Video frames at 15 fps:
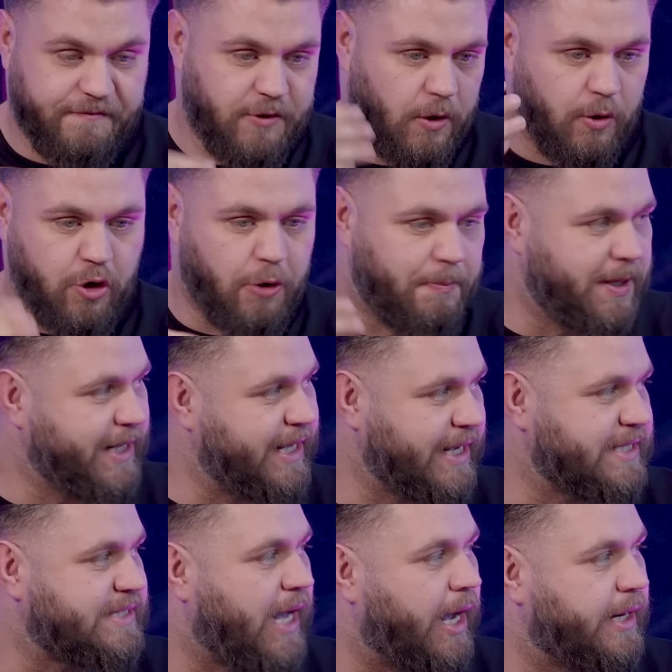hmm. your mm, couple of key
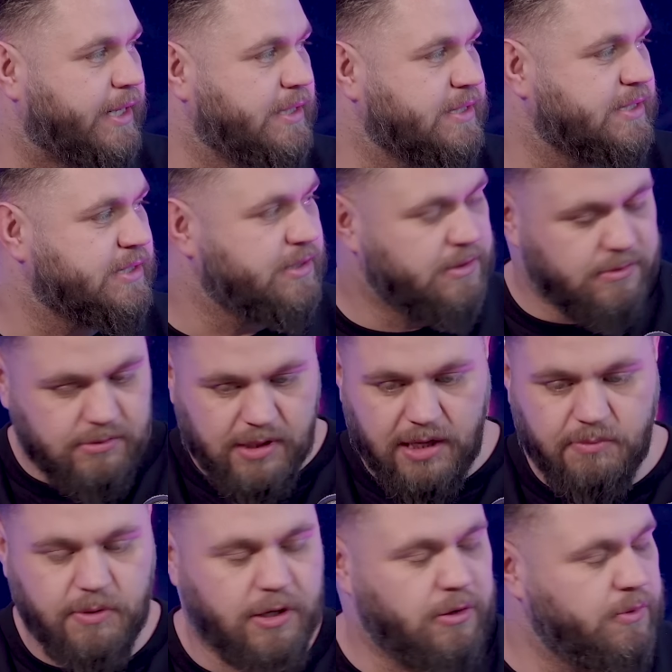signings, yeah,
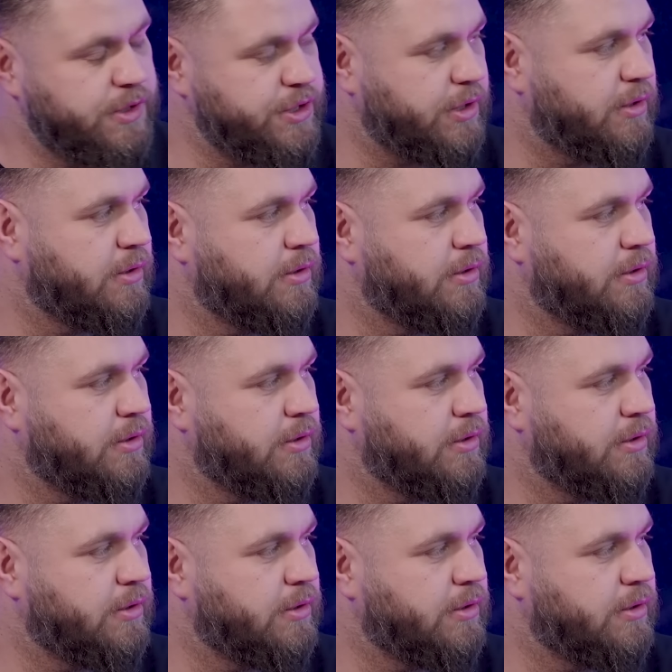we go. do you, do